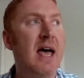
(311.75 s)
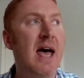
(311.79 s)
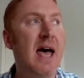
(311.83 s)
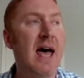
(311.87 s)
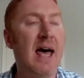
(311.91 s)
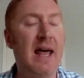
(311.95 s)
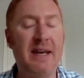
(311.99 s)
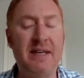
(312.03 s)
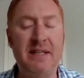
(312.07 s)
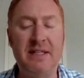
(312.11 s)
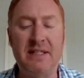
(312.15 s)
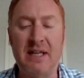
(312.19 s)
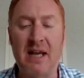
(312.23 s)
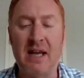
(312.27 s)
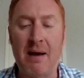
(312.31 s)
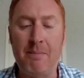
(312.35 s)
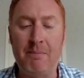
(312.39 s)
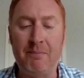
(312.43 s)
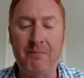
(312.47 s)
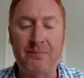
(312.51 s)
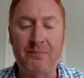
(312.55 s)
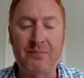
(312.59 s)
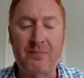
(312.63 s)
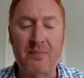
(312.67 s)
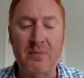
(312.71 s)
And
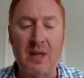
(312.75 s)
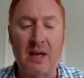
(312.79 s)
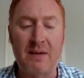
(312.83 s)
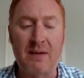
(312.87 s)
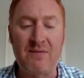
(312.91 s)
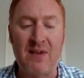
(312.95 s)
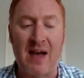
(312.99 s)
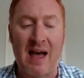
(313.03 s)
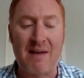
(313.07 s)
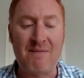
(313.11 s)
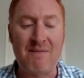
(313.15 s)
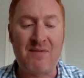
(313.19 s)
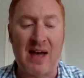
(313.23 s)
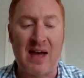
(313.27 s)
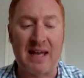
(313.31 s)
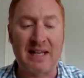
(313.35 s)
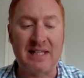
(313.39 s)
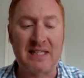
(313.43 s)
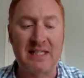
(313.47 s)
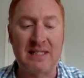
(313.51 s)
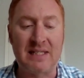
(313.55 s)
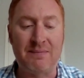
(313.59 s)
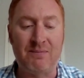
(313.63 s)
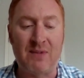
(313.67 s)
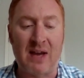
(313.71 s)

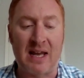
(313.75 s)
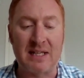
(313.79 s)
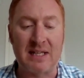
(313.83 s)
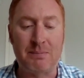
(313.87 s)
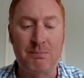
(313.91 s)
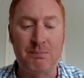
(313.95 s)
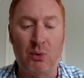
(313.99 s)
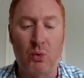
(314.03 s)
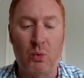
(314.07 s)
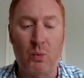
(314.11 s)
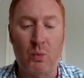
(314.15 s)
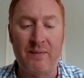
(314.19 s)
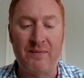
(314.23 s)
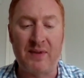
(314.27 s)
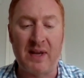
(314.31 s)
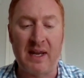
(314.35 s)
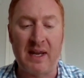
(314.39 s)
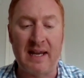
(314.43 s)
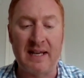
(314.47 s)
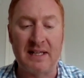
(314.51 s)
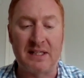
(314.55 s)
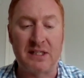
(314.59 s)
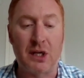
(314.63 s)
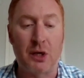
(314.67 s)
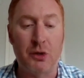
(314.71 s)
that's brought with it
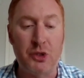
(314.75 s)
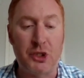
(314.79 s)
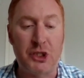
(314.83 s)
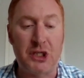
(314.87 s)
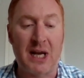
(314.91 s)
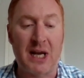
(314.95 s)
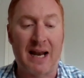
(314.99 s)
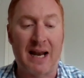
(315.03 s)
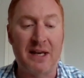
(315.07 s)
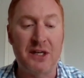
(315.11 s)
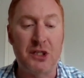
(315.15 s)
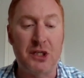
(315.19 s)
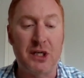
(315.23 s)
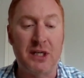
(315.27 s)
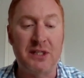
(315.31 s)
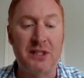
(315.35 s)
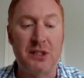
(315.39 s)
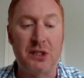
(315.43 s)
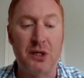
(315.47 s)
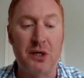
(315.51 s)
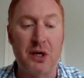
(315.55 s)
its own challenges.